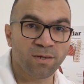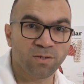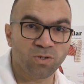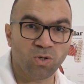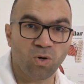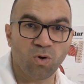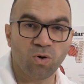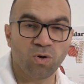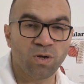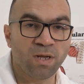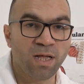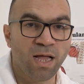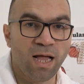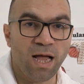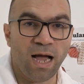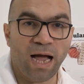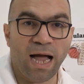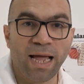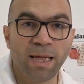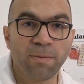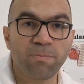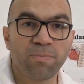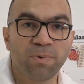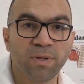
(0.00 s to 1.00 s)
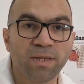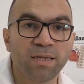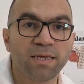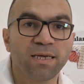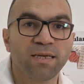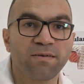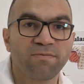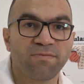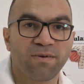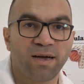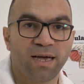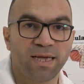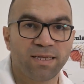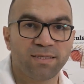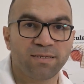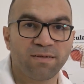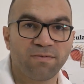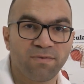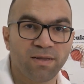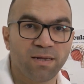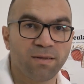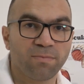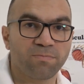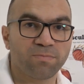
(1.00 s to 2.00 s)
So I believe I
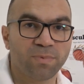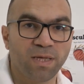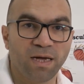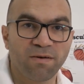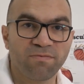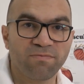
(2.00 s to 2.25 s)
developed